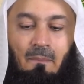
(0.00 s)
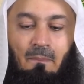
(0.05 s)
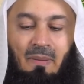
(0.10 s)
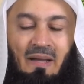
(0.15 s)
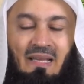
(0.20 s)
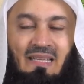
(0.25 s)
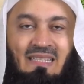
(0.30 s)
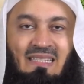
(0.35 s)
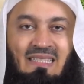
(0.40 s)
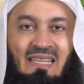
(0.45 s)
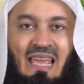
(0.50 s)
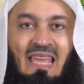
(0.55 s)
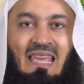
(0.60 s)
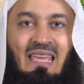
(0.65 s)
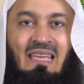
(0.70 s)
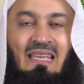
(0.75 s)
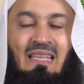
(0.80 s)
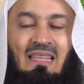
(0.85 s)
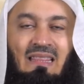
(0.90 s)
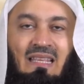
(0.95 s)
by
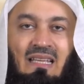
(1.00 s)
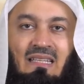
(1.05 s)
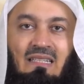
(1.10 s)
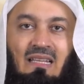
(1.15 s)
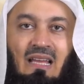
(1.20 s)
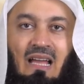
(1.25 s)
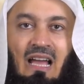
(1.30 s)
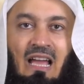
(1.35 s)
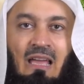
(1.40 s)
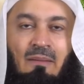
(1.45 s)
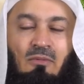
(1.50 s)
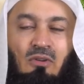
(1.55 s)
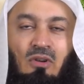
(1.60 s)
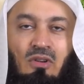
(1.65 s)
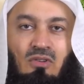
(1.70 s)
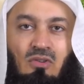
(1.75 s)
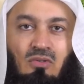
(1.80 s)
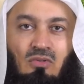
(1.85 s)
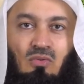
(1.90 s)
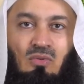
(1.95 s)
saying that I'm
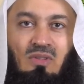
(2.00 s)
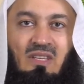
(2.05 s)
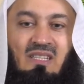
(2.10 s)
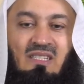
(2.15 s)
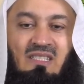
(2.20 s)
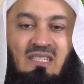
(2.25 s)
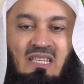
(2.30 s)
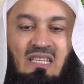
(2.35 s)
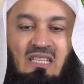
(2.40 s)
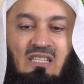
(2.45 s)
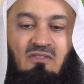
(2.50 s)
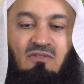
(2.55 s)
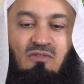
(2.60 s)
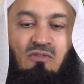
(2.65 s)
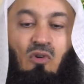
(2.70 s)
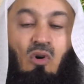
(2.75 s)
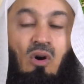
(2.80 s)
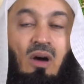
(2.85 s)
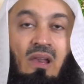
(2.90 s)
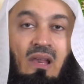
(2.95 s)
going to do these deeds
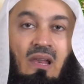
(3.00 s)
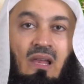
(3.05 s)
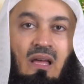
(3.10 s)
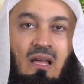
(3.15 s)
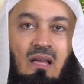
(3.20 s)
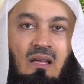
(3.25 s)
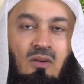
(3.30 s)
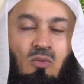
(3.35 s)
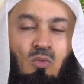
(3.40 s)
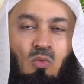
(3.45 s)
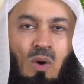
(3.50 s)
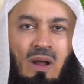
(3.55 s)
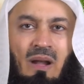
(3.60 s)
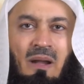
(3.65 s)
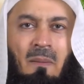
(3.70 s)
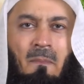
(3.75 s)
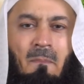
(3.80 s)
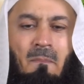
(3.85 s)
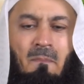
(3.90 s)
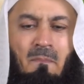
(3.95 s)
for Allah,
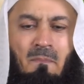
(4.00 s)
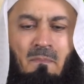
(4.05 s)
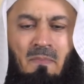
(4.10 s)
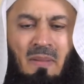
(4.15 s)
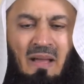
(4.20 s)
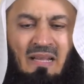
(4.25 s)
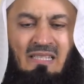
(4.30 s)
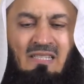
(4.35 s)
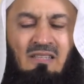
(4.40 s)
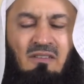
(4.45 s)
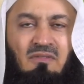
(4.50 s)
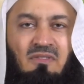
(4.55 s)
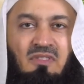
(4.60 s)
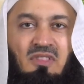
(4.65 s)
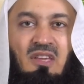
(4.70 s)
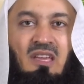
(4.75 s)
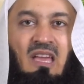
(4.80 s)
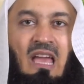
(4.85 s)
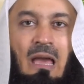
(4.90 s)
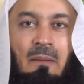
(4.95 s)
one massive
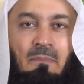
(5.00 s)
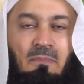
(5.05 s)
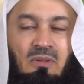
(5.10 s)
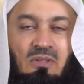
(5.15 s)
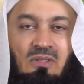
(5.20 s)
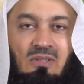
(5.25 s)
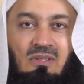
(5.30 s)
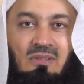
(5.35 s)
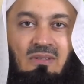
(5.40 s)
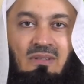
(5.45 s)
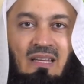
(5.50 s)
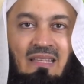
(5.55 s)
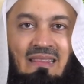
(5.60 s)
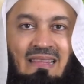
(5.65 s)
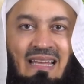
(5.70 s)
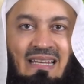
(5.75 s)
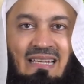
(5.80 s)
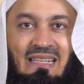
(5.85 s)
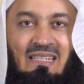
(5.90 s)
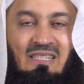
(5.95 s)
thing happens, and
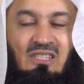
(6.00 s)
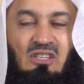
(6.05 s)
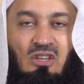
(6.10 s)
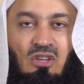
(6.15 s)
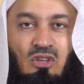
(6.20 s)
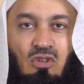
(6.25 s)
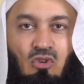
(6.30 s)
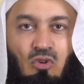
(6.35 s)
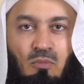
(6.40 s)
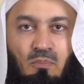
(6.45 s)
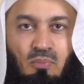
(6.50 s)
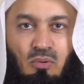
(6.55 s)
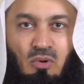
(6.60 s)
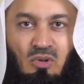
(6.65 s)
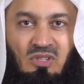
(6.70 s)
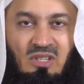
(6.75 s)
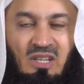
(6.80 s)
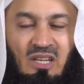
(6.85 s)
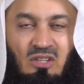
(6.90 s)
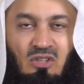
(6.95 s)
that is you
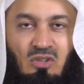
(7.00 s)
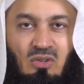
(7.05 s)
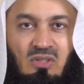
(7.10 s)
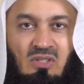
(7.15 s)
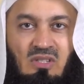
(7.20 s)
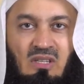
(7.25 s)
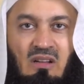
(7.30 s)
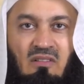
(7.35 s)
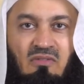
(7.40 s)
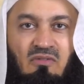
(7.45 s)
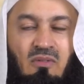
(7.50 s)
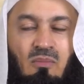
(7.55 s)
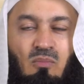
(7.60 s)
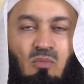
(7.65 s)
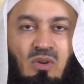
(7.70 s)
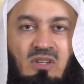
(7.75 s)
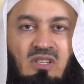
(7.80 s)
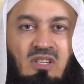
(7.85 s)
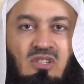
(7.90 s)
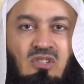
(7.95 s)
protect yourself from
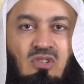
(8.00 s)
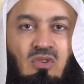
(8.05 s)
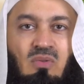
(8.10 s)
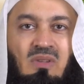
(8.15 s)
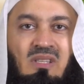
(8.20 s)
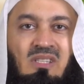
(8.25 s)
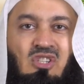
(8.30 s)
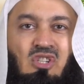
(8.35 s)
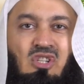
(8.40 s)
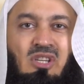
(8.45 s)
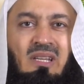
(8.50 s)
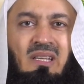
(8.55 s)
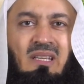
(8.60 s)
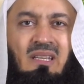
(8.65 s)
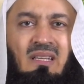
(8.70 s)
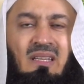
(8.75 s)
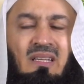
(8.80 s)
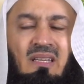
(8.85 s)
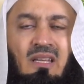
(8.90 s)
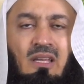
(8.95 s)
what is known as
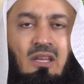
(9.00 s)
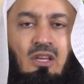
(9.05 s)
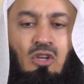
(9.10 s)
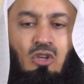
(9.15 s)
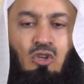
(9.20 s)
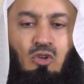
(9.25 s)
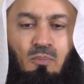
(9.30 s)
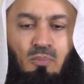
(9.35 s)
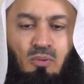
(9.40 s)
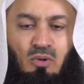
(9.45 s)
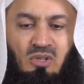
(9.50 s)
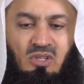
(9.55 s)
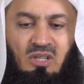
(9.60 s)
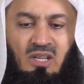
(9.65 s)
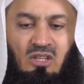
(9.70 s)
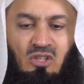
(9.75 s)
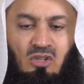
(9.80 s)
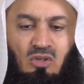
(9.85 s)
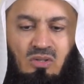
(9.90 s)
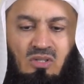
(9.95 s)
shirk. You
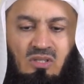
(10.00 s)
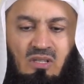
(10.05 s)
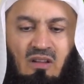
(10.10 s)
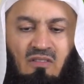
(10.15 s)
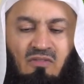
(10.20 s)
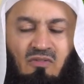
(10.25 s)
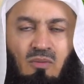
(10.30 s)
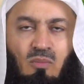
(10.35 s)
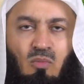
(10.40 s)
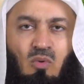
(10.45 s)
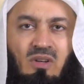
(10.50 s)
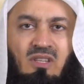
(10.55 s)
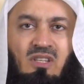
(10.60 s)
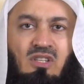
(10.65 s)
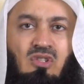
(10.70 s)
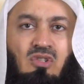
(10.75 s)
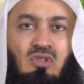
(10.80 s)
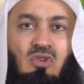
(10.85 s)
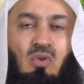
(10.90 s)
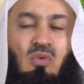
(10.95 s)
protect yourself from what
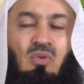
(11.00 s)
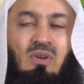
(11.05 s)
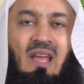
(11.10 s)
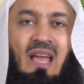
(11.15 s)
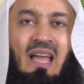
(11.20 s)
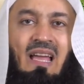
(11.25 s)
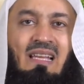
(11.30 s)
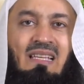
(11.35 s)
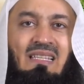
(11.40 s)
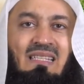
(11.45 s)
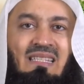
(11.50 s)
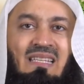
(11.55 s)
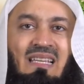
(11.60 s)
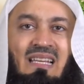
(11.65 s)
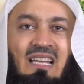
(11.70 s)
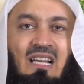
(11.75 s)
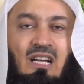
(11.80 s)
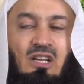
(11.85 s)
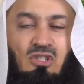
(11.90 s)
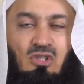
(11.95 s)
is known as
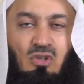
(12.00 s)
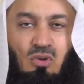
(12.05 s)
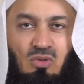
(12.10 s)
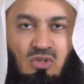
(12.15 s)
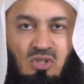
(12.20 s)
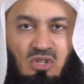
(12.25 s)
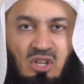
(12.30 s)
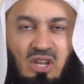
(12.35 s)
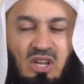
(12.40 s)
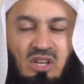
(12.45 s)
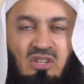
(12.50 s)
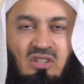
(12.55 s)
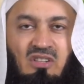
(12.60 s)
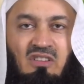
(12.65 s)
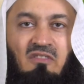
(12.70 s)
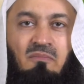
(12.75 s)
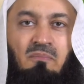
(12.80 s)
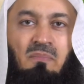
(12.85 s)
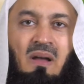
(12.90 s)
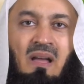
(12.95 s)

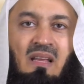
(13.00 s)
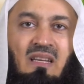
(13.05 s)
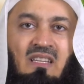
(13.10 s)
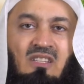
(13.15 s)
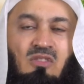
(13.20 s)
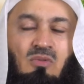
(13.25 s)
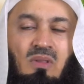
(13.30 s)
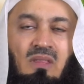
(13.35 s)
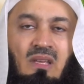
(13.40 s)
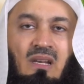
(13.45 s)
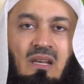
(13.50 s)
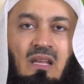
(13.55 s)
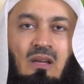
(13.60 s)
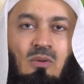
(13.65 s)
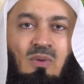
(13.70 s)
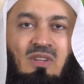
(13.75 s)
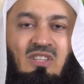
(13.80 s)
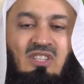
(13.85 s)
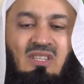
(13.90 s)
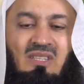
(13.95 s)
association of partners with Allah,
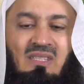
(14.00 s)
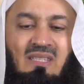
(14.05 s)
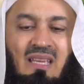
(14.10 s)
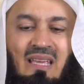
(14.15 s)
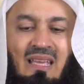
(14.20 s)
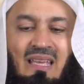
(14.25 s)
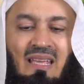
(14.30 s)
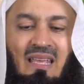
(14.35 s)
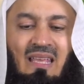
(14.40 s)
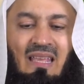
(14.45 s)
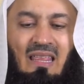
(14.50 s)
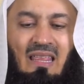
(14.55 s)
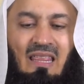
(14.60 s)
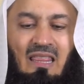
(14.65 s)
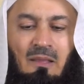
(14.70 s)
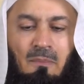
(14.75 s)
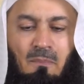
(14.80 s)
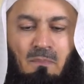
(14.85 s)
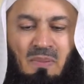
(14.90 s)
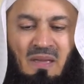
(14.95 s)
which is
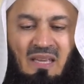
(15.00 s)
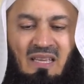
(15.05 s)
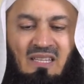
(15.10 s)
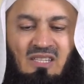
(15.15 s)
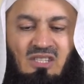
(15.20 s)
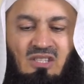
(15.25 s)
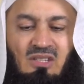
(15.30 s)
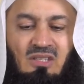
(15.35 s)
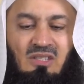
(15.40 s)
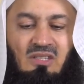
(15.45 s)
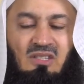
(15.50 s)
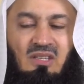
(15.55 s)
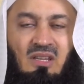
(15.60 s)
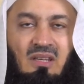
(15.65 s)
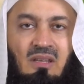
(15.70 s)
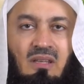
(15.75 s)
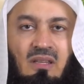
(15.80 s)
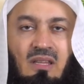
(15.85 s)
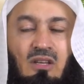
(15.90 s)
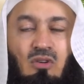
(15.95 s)
the biggest
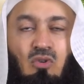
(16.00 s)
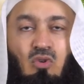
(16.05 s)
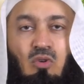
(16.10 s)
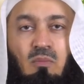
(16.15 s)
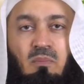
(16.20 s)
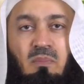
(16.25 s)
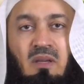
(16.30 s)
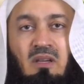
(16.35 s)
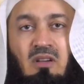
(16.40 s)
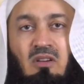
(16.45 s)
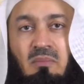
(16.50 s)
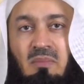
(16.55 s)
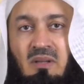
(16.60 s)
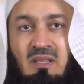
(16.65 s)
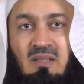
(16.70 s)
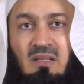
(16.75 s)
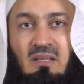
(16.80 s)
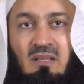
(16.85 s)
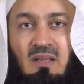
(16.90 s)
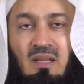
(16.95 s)
sin that could be
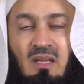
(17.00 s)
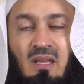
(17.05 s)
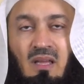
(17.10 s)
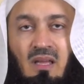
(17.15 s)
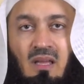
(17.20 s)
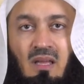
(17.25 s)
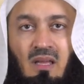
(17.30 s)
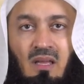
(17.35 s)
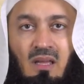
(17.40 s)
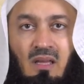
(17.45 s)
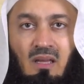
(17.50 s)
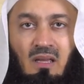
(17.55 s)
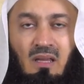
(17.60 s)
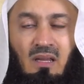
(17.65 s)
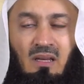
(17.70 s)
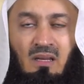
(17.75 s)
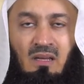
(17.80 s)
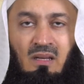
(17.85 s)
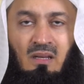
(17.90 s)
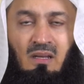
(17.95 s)
committed.
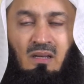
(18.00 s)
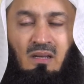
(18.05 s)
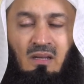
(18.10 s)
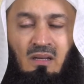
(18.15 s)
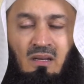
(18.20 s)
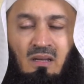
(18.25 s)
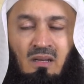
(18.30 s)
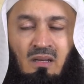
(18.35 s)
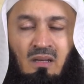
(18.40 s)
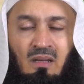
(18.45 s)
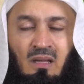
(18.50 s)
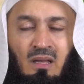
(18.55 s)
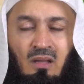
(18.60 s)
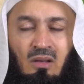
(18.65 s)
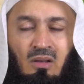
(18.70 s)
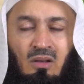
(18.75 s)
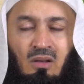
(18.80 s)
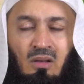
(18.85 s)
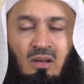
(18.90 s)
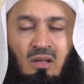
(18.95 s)
Inna
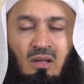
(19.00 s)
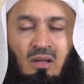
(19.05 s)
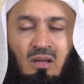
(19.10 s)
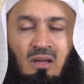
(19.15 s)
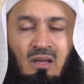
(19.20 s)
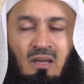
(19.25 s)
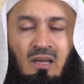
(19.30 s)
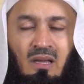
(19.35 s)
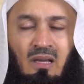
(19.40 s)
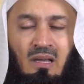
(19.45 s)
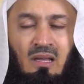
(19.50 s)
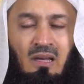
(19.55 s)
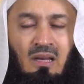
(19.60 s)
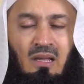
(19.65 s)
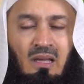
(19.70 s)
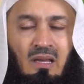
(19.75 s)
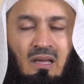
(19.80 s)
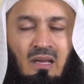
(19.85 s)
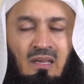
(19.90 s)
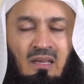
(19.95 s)
Allah
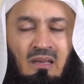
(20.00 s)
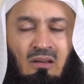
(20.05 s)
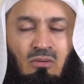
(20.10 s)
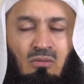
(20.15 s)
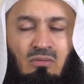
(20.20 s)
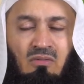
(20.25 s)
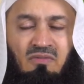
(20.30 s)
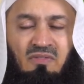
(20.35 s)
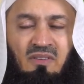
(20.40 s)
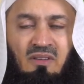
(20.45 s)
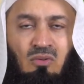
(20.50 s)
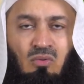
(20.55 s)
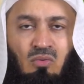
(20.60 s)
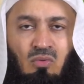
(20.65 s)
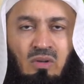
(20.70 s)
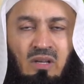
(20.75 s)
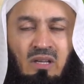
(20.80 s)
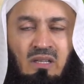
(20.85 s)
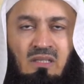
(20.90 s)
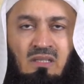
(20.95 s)
la
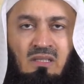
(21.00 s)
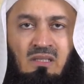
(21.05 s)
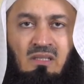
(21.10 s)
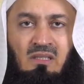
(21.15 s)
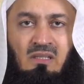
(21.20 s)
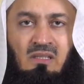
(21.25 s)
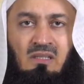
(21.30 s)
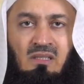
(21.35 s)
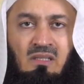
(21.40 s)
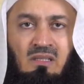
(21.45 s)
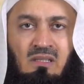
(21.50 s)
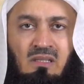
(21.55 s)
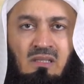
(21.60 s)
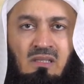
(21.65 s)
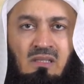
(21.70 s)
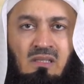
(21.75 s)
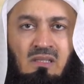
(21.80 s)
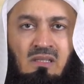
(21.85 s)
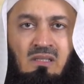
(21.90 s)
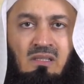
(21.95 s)
yaghfiru
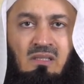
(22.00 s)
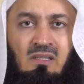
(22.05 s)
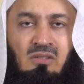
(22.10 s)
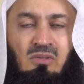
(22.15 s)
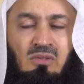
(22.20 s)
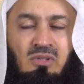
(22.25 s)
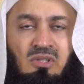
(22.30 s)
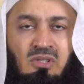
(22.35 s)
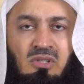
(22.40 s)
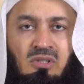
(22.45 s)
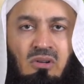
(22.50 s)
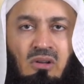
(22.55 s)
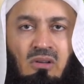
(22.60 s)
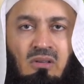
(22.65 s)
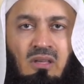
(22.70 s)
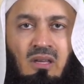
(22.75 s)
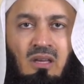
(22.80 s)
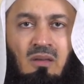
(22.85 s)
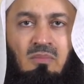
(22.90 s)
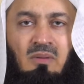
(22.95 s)
an
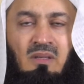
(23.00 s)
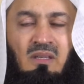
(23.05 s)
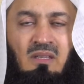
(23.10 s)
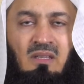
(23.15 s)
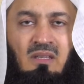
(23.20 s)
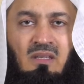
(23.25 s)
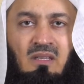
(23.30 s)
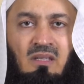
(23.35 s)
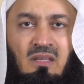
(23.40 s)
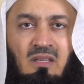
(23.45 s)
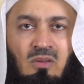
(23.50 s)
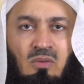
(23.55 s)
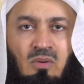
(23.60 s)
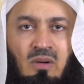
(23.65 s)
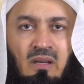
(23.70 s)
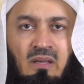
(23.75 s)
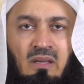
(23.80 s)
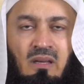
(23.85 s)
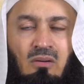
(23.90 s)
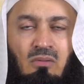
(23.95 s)
yushraka bihi
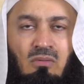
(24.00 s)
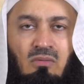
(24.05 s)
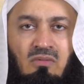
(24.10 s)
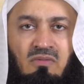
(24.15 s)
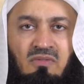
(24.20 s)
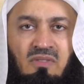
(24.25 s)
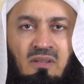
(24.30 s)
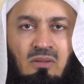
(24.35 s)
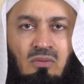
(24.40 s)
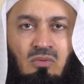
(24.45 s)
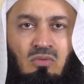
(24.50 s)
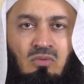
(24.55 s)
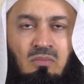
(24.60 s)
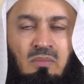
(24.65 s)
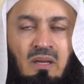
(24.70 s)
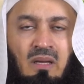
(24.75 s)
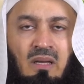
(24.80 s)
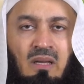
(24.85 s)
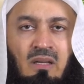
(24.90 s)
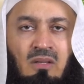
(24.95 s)
wa yaghfiru
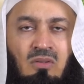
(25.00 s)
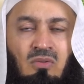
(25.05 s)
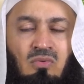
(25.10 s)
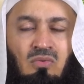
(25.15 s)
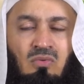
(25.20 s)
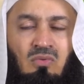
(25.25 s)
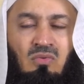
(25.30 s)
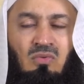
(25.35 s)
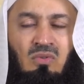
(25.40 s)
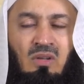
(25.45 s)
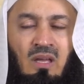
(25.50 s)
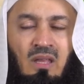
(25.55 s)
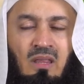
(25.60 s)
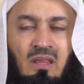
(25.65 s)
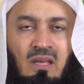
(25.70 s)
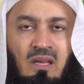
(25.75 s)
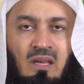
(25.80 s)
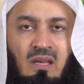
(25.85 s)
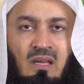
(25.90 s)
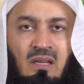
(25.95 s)
ma duna
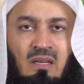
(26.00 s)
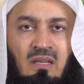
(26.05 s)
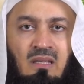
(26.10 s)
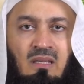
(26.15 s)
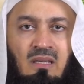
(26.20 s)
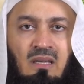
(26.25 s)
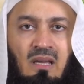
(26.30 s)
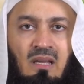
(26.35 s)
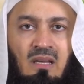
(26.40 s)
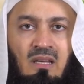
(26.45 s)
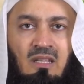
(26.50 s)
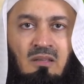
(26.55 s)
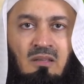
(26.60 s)
dhalika